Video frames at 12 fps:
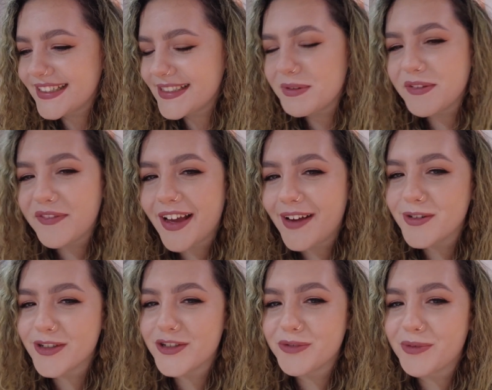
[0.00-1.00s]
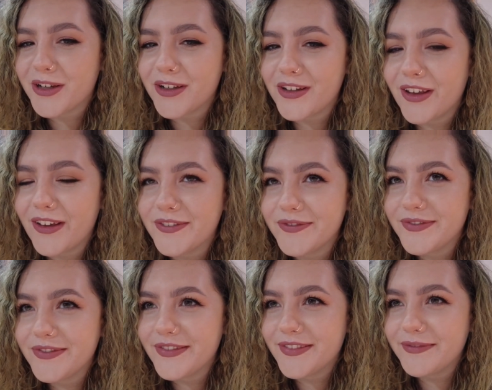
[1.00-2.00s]
To be fair, it was a job I could do,
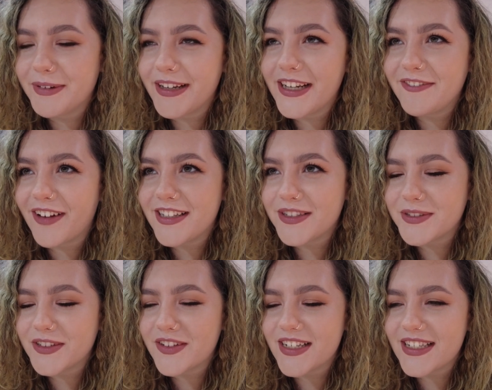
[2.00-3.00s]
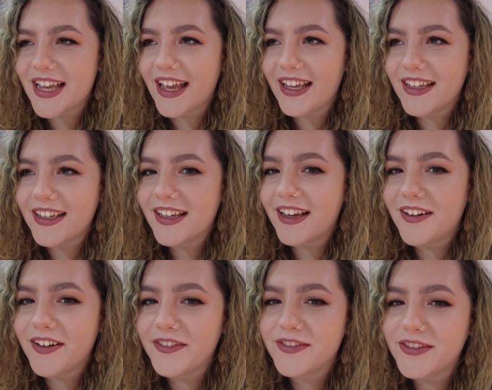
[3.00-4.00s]
but I didn't realise he was doing it today, and
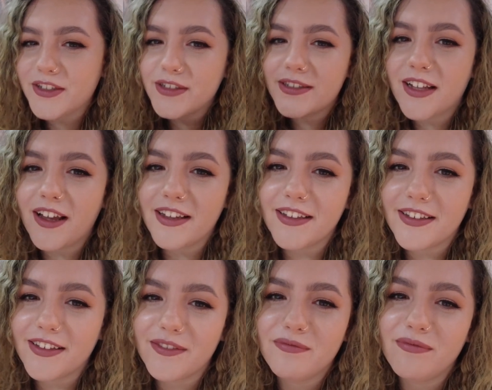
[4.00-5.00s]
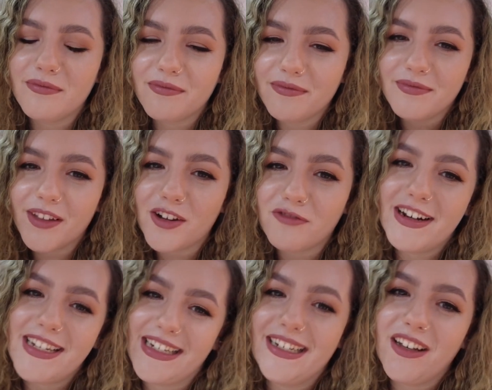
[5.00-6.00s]
I just like got
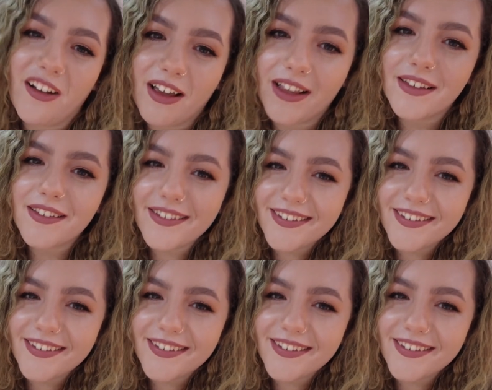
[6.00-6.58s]
ready, didn't I?